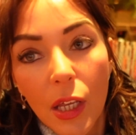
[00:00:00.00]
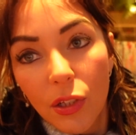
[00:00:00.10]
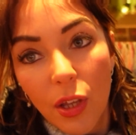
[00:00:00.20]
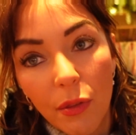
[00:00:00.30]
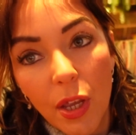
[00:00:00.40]

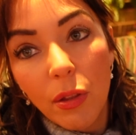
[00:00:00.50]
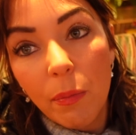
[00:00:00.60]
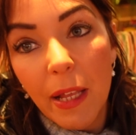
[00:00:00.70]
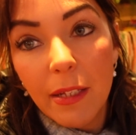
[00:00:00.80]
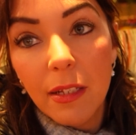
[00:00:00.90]
So the only
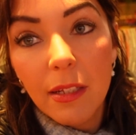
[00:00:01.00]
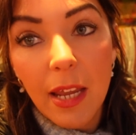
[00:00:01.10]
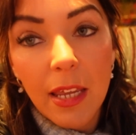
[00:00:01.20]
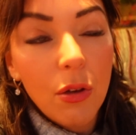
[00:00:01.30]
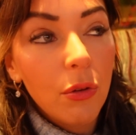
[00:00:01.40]
places
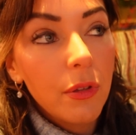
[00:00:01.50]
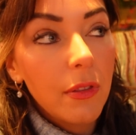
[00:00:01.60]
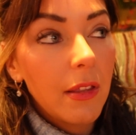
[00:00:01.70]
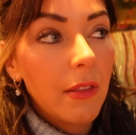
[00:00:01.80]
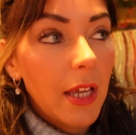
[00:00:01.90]
to eat other
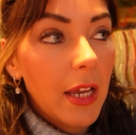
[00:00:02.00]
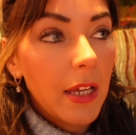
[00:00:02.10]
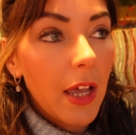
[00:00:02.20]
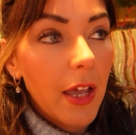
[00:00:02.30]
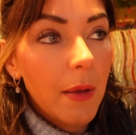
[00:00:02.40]
than
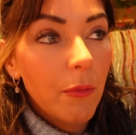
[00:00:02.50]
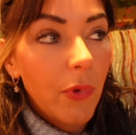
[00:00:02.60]
the